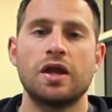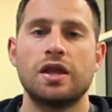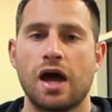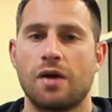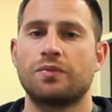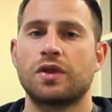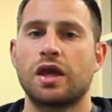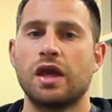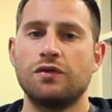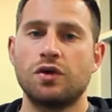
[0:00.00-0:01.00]
Now,
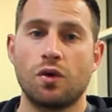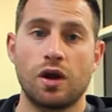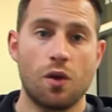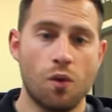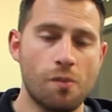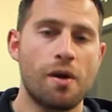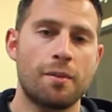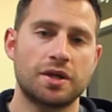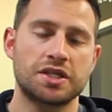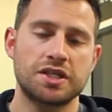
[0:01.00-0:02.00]
if you want to warm
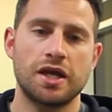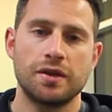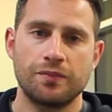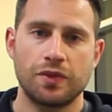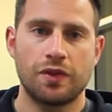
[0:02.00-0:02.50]
up, as I said,